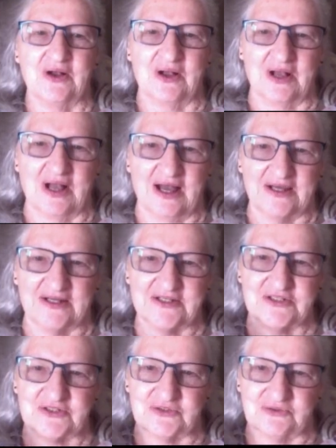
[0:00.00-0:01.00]

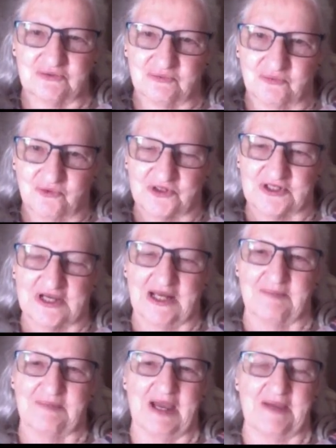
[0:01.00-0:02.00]
artist
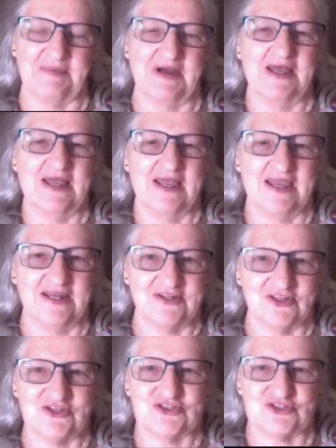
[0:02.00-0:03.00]
watercolor paper into
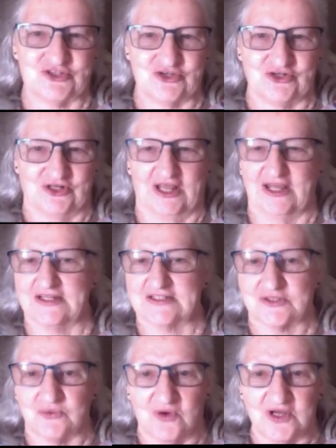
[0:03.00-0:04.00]
this journal, and it's
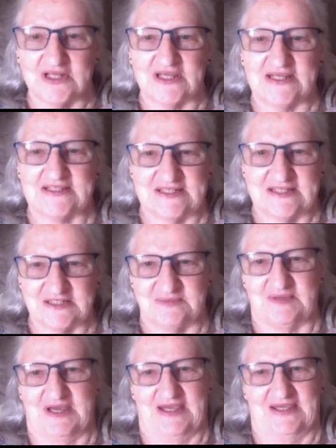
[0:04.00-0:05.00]
quite easy to
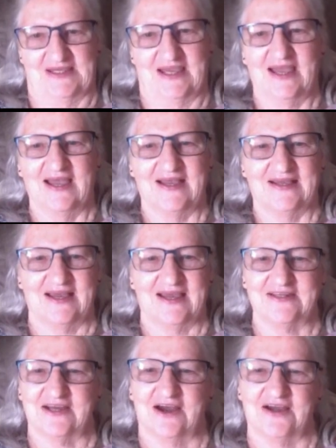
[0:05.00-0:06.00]
make.
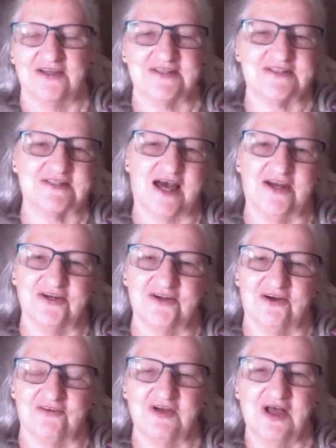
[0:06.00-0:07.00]
And I started
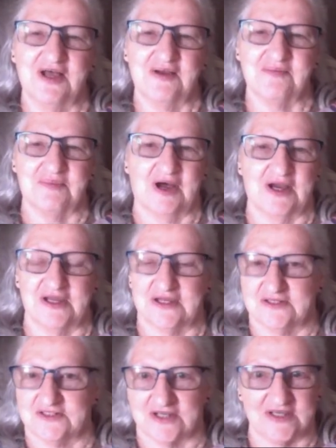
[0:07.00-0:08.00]
off
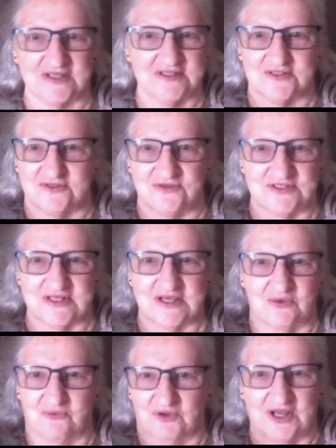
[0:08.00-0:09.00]
by just
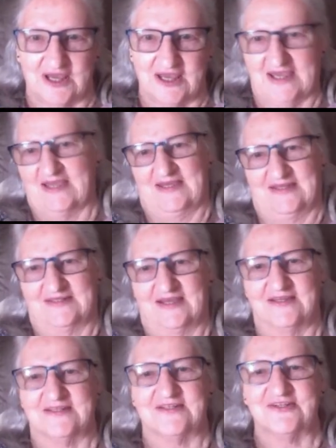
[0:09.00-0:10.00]
using what I had.
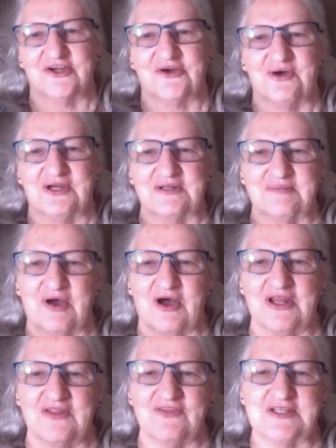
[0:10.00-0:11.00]
I didn't go out and buy
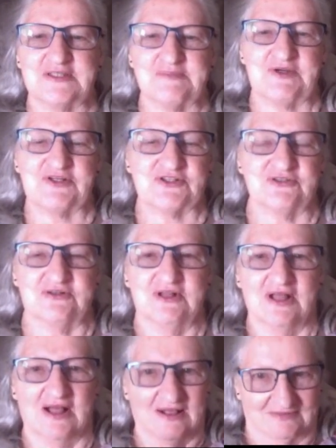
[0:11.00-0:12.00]
anything special
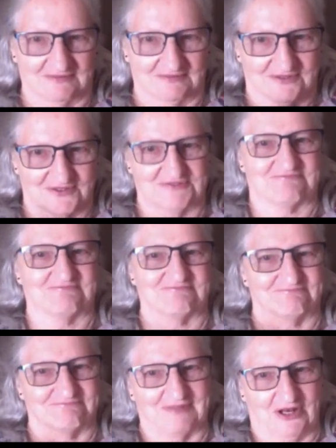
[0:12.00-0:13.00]
because
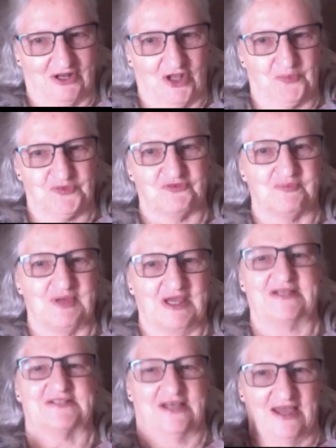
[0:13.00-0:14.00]
that helps for me
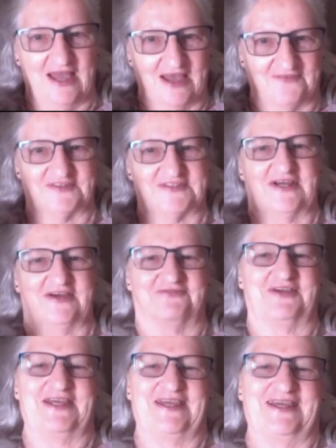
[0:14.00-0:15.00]
because I have stuff
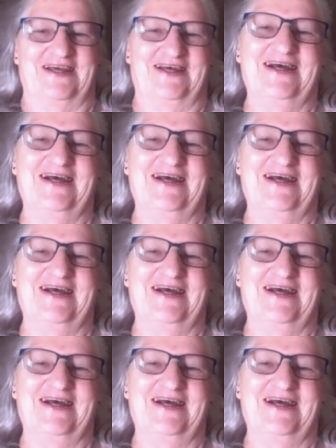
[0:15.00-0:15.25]
here.